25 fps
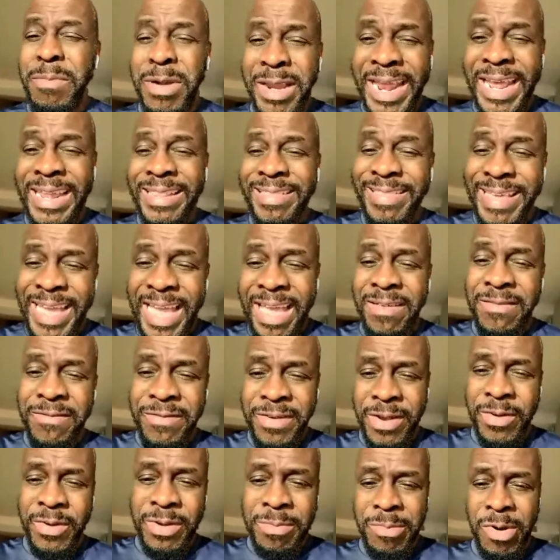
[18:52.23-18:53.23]
But at that
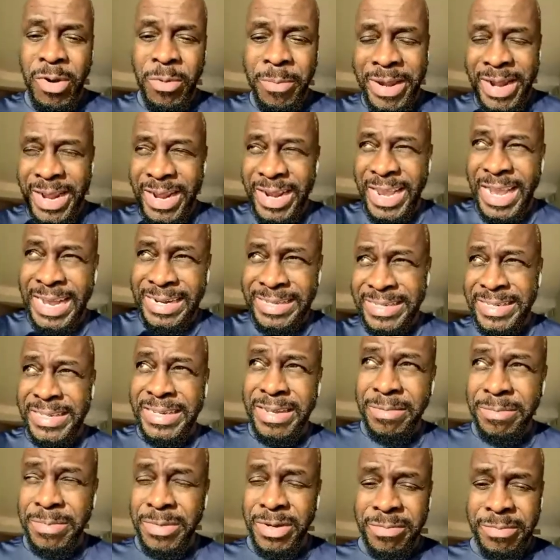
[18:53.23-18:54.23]
very moment, I got
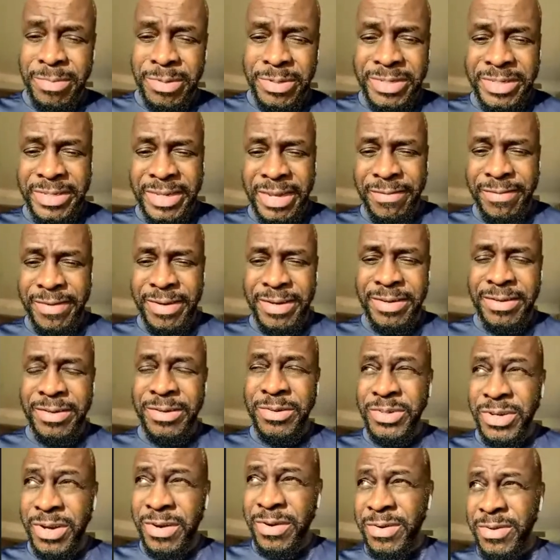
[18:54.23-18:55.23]
step number 7:
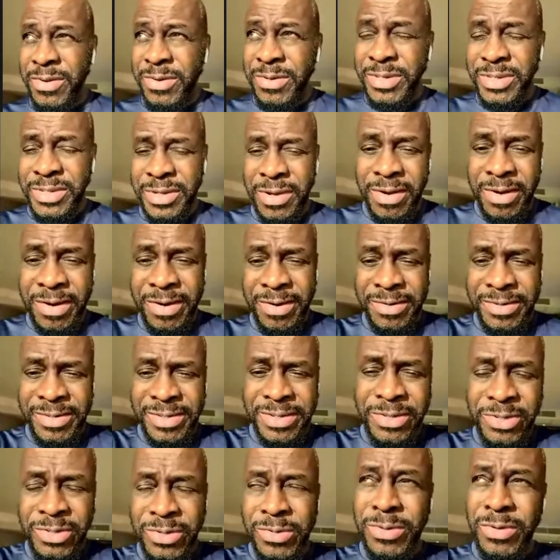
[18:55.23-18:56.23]
turn your
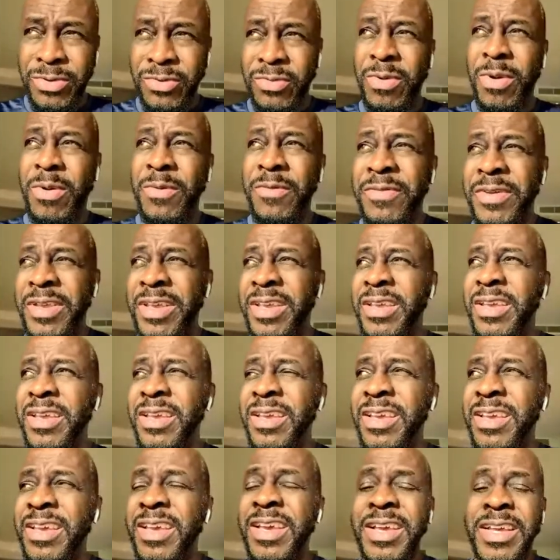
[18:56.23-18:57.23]
scars into a trophy.
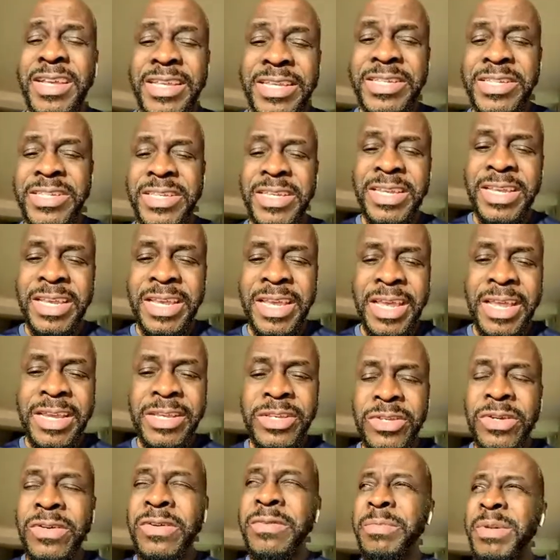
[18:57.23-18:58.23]
You see,
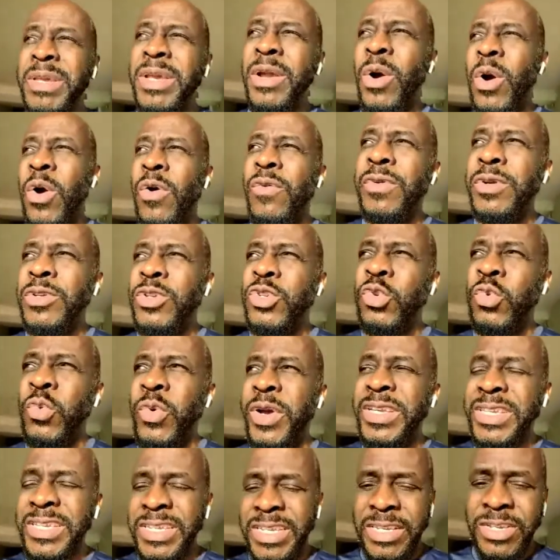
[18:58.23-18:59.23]
it took me over
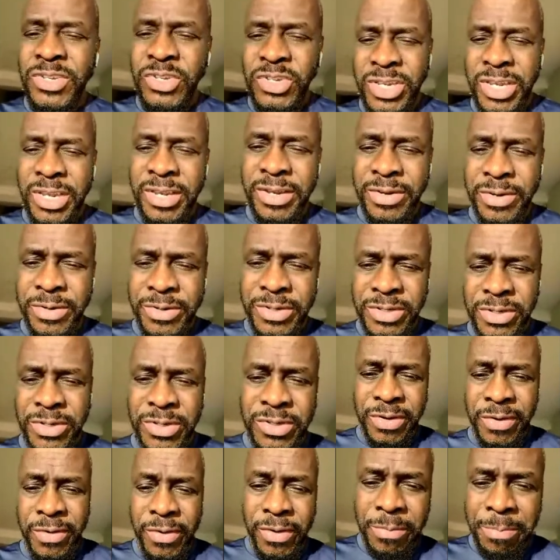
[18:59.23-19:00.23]
20 years
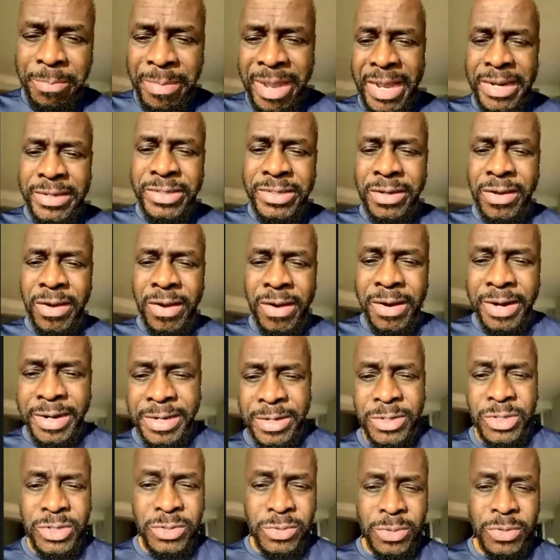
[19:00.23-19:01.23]
turn my
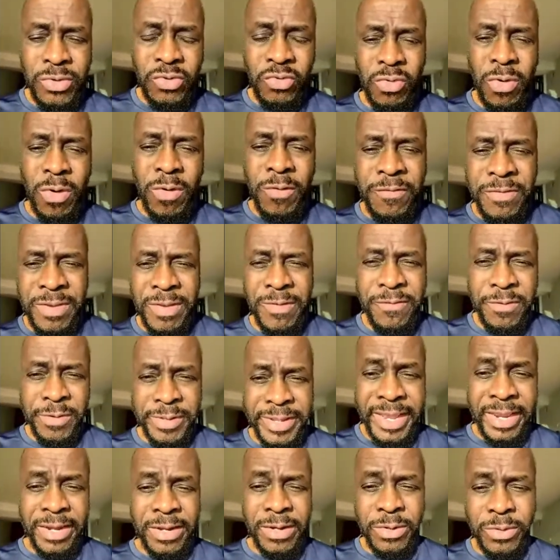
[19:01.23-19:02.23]
scar into a trophy
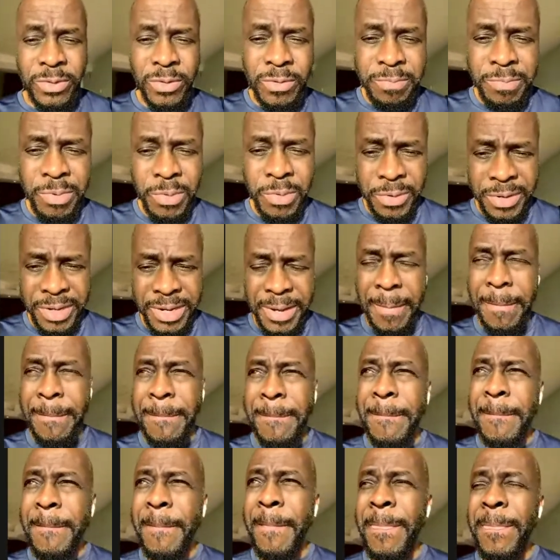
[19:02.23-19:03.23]
for that little boy.
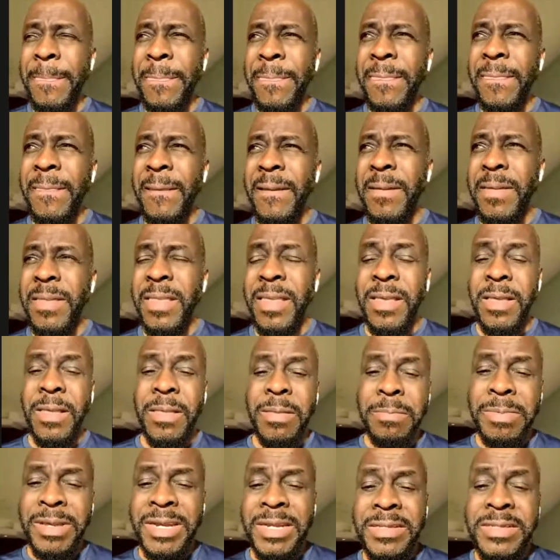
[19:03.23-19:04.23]

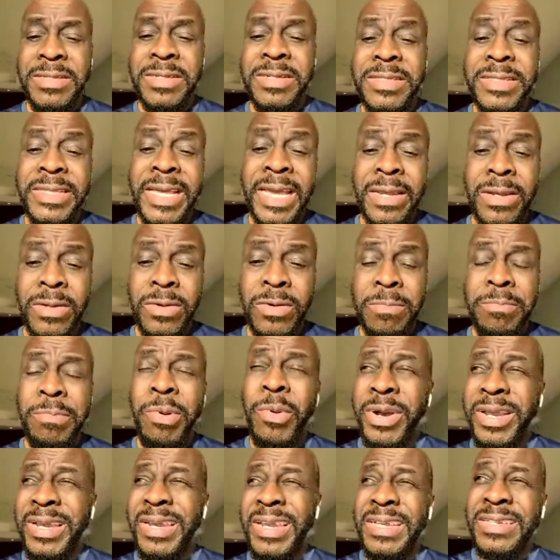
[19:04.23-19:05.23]
But it took that little
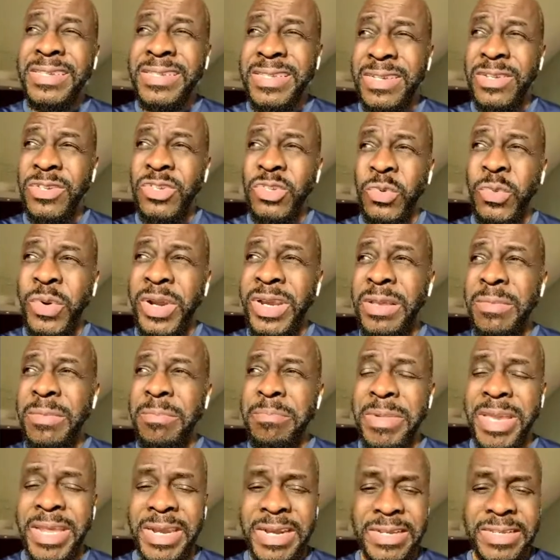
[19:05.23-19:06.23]
boy less than 20
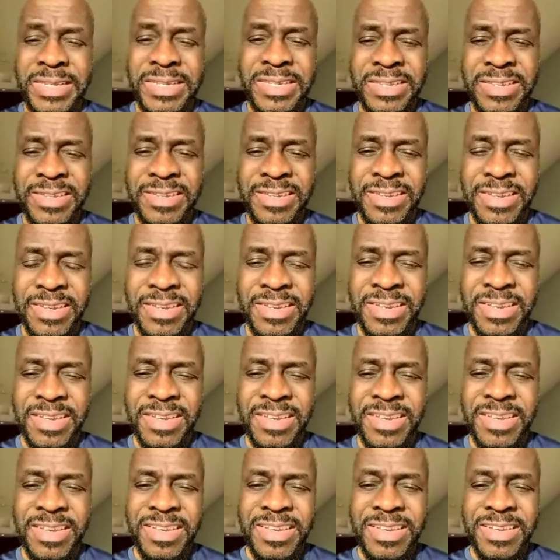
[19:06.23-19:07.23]
minutes
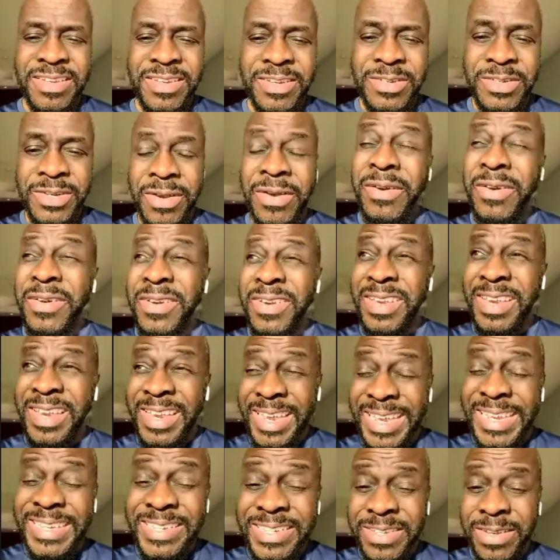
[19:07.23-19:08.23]
to turn
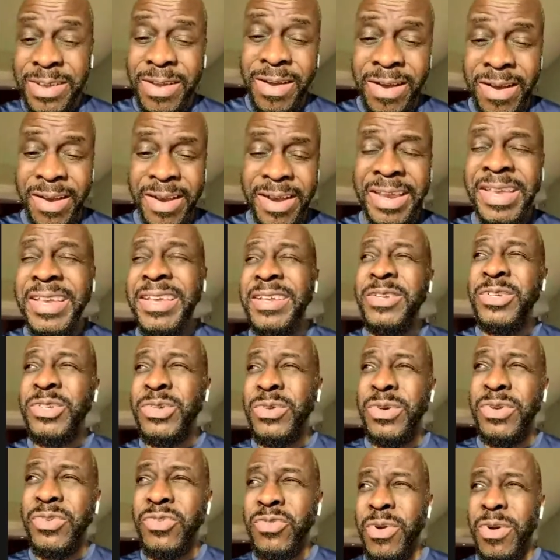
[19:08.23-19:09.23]
his scar
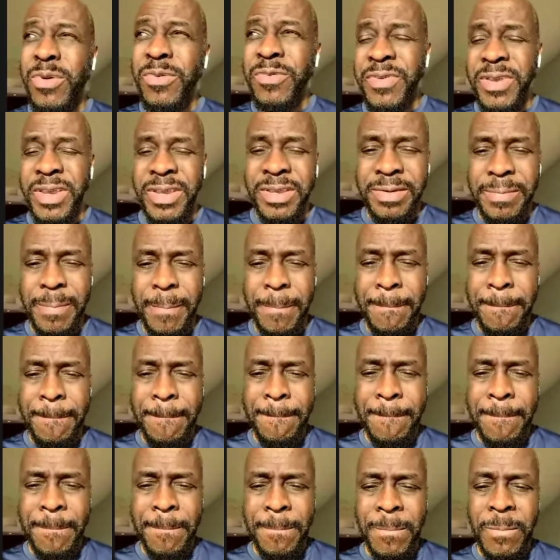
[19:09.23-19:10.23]
into a trophy
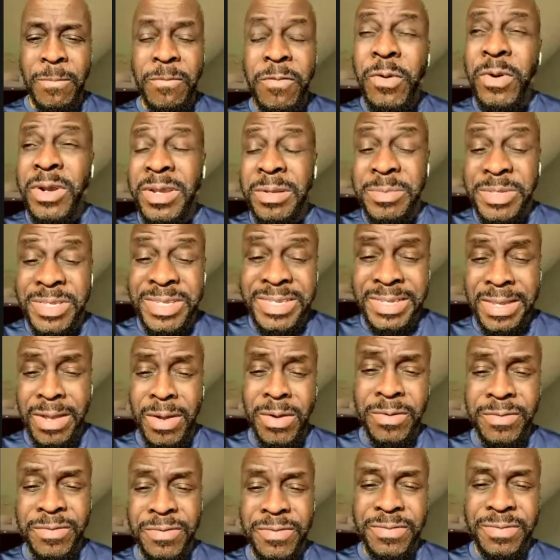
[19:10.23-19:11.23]
for
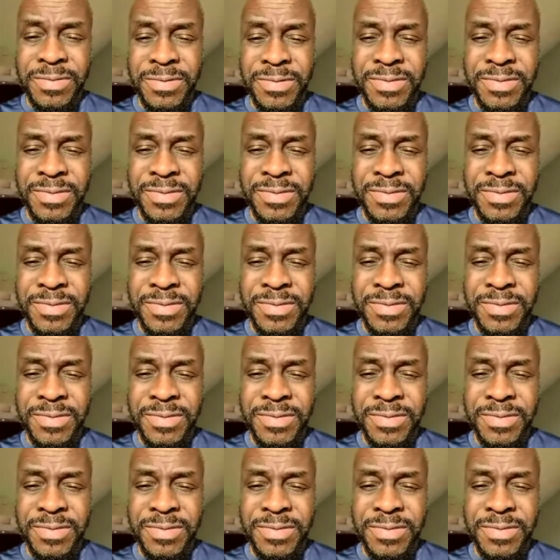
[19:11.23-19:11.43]
himself.